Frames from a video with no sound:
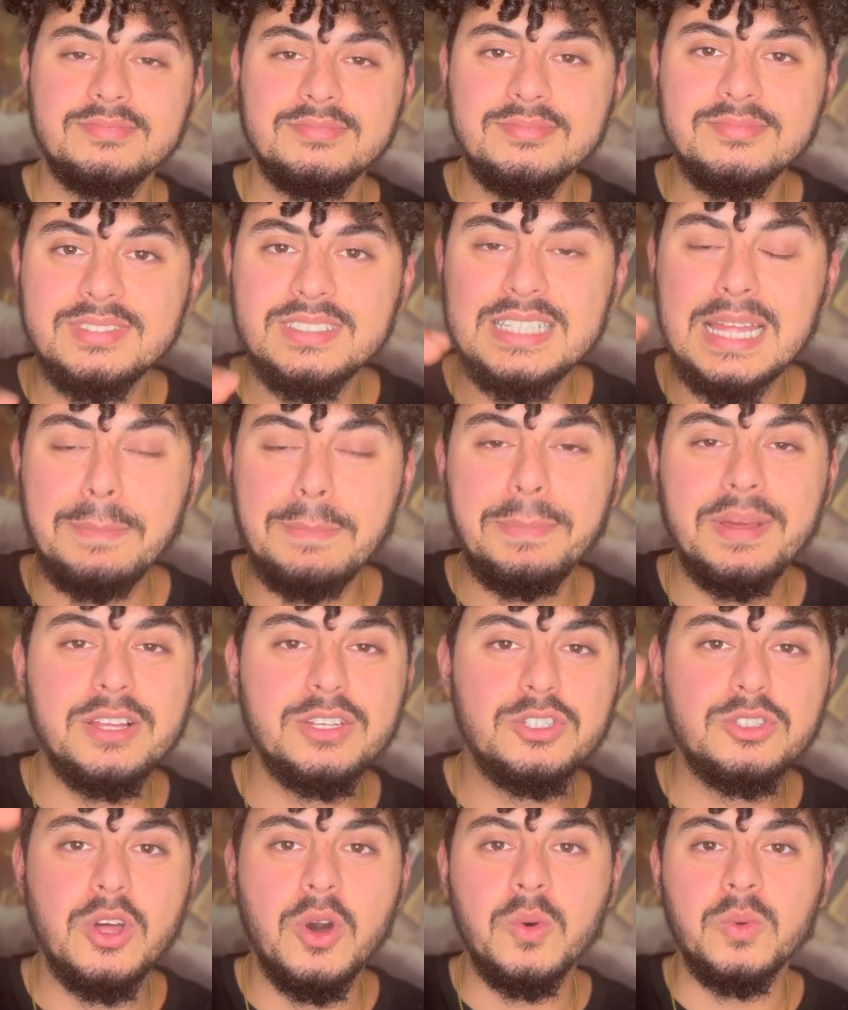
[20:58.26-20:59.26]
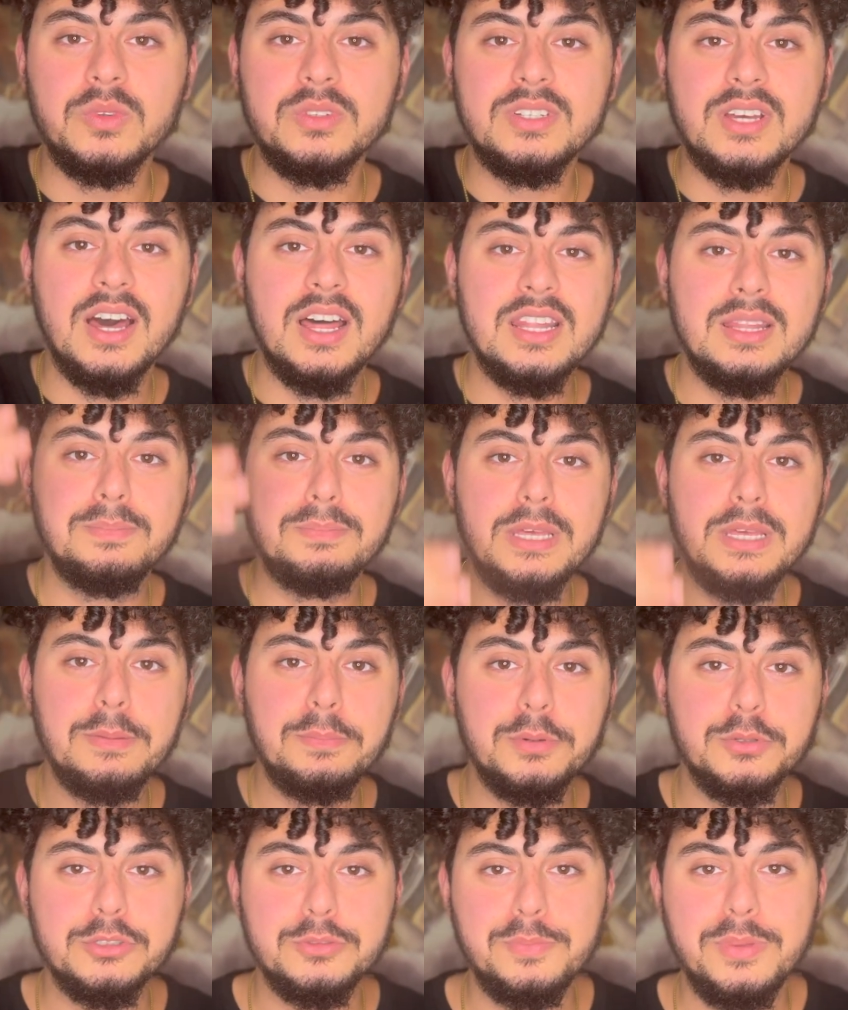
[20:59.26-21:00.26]
stepping stone to other
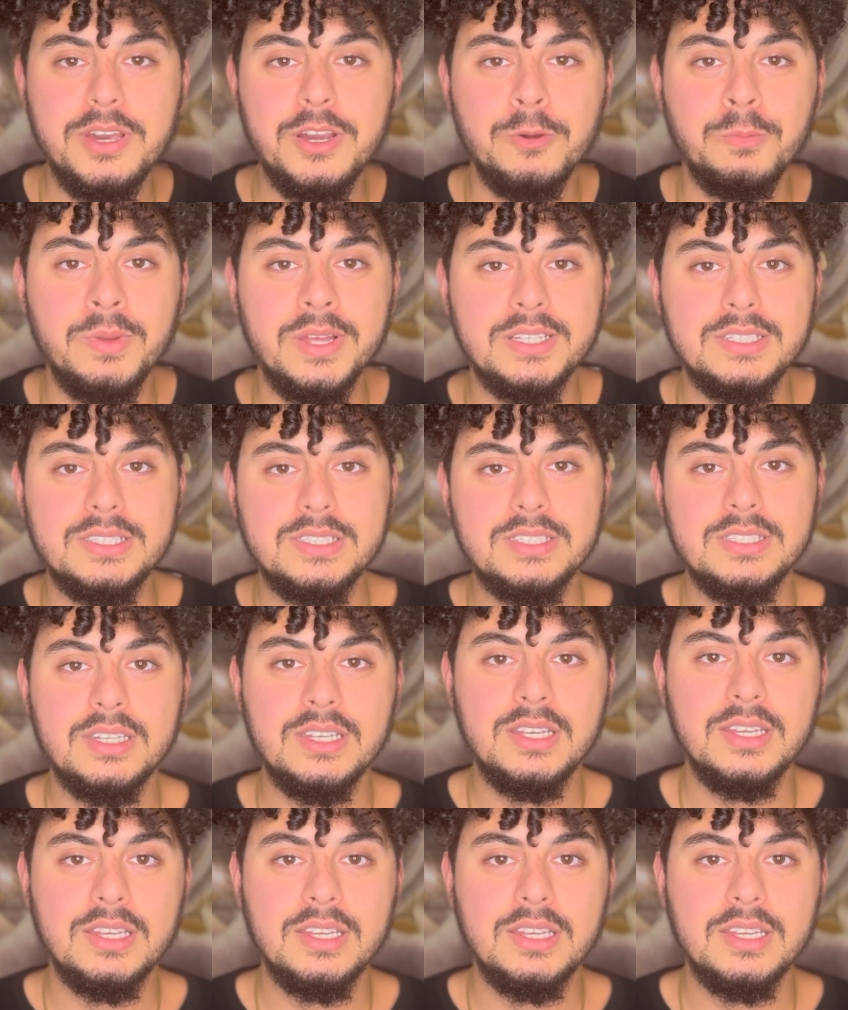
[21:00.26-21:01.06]
people's pyramids,